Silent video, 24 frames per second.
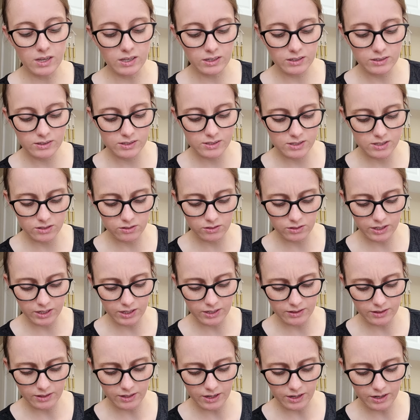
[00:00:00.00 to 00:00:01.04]
it's still
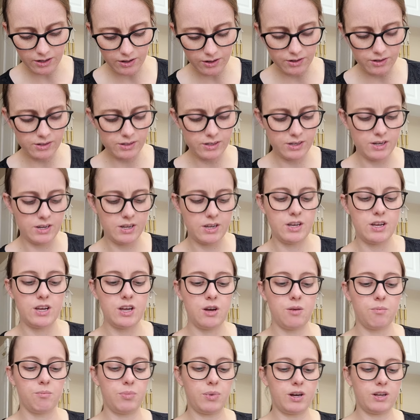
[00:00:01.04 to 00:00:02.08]
in there,
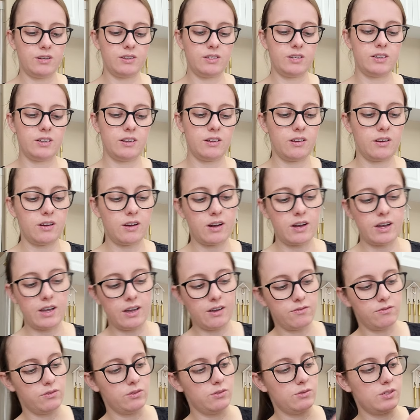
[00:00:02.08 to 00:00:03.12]
but I
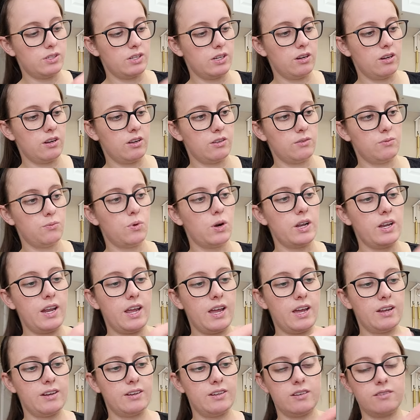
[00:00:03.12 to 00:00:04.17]
have loosened on one
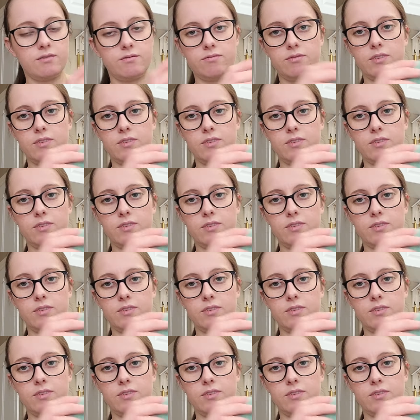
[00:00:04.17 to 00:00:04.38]
end.